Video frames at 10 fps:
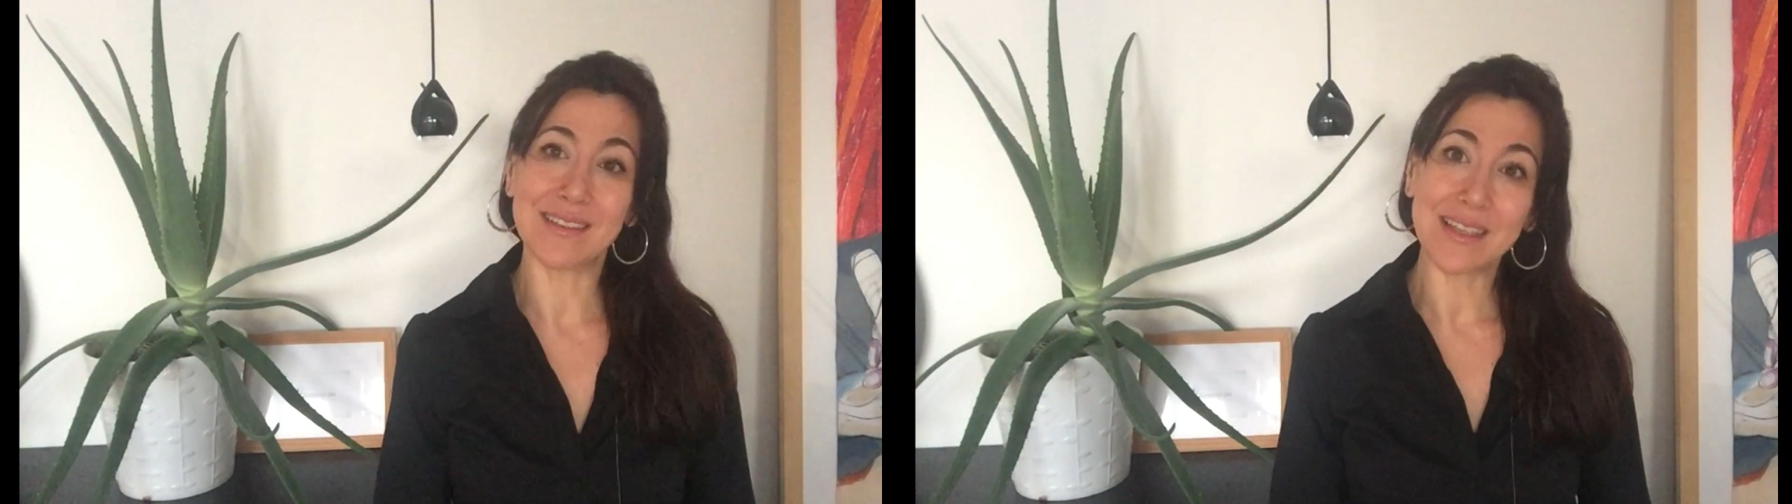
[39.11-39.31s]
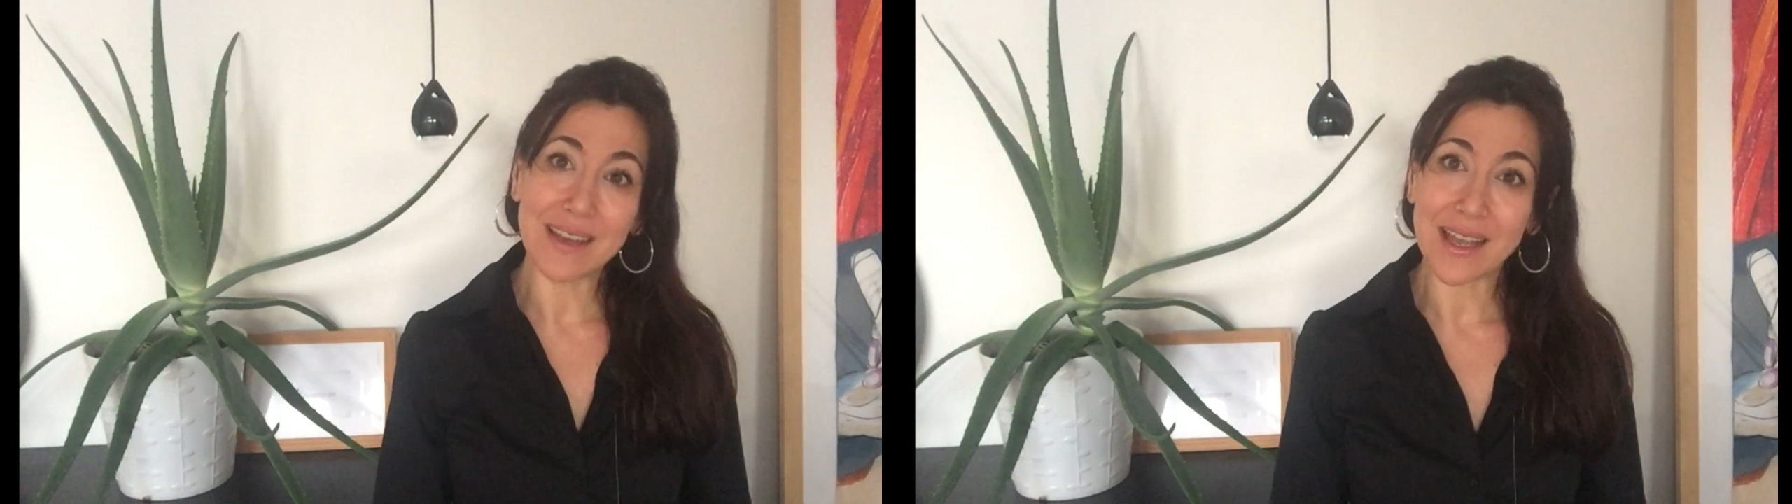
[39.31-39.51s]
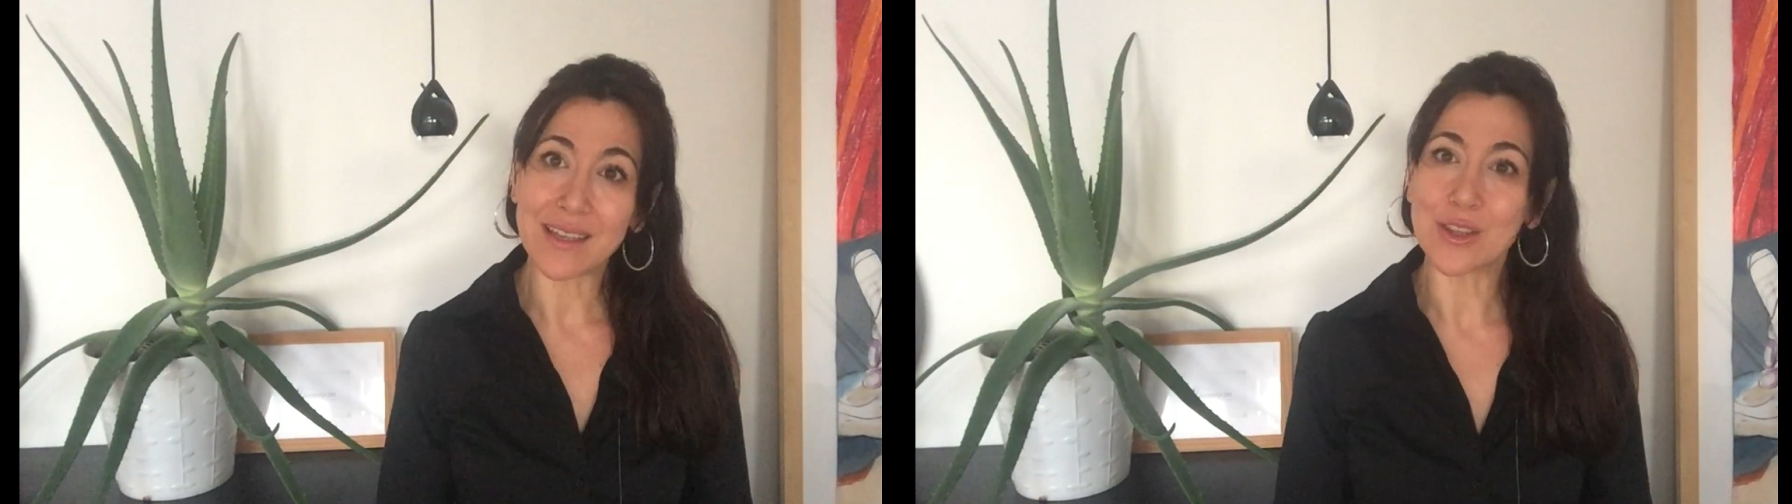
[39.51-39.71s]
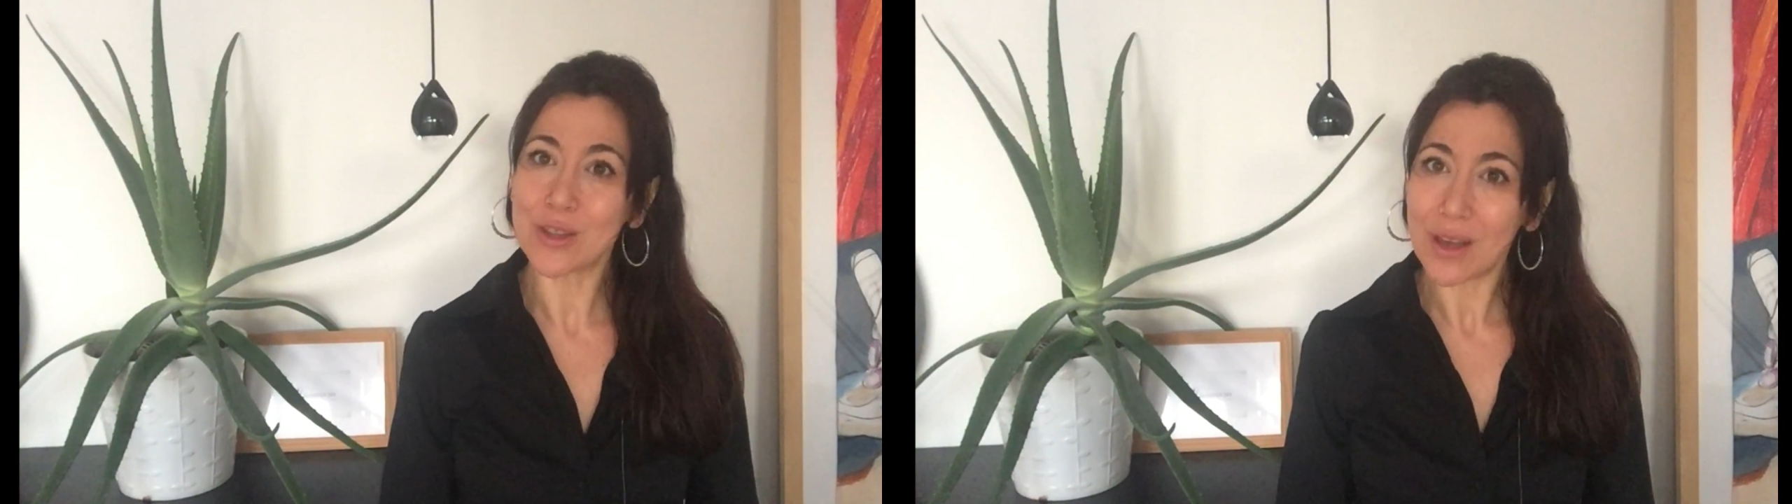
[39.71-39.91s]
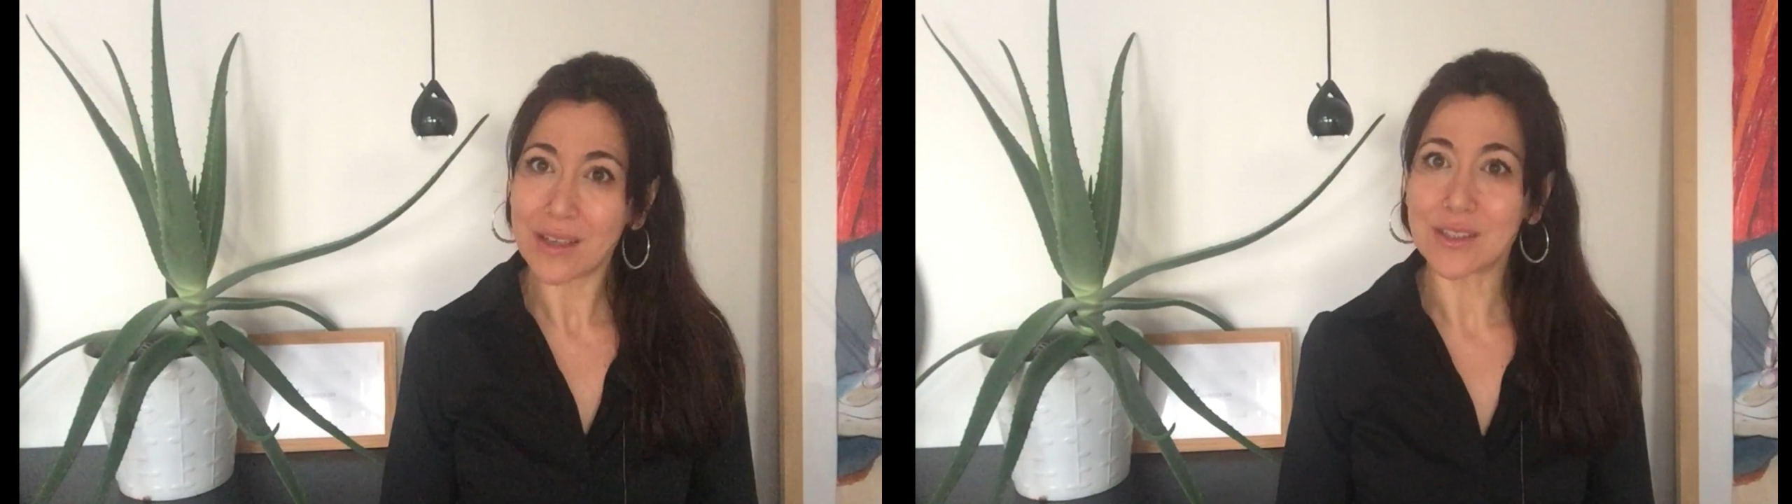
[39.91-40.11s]
And then I
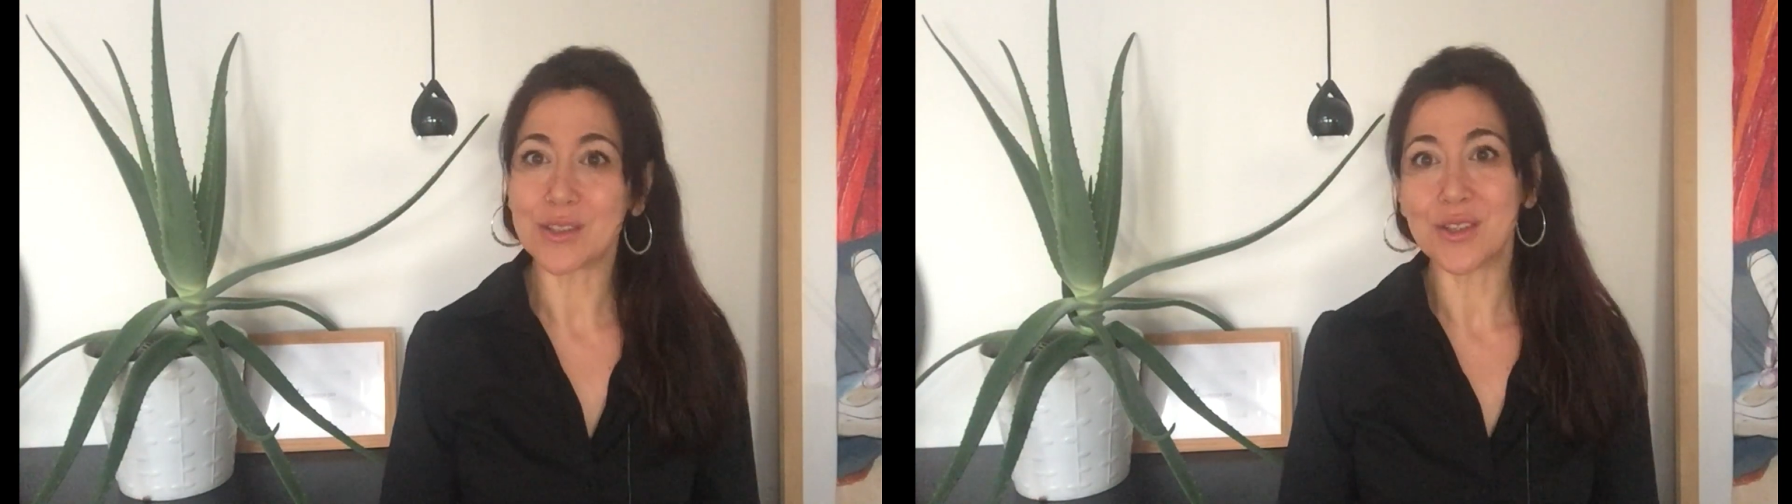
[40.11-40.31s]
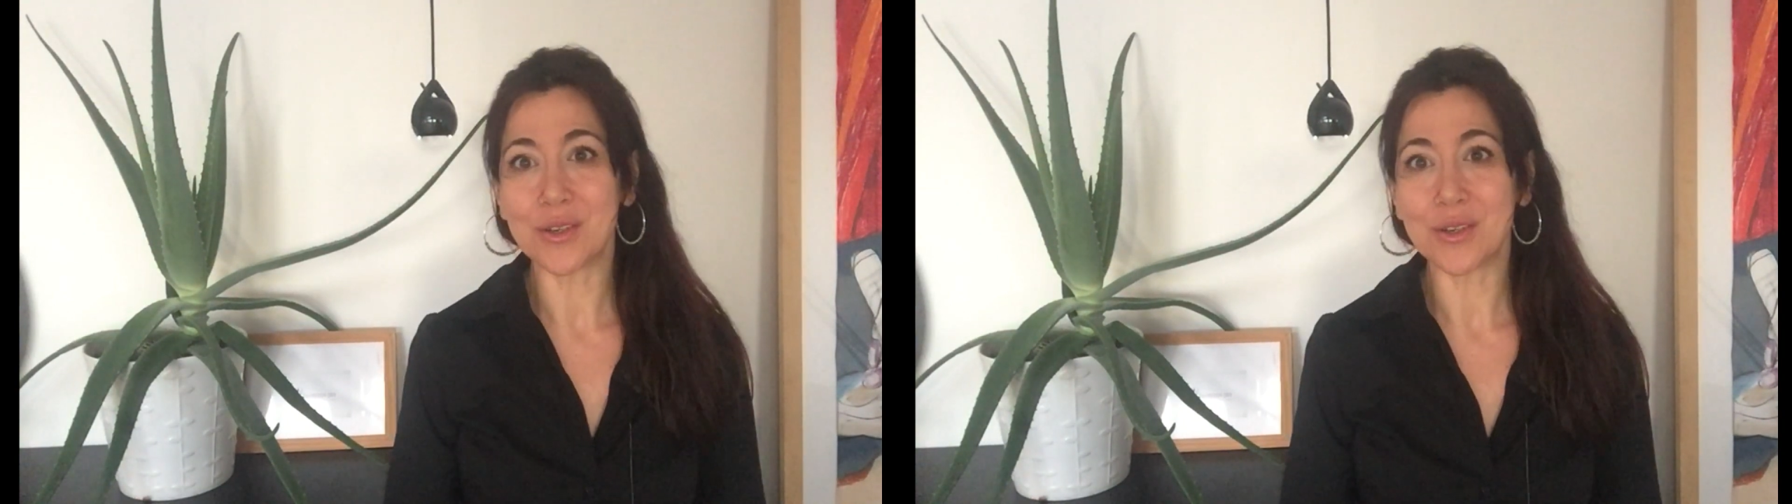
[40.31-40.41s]
thought,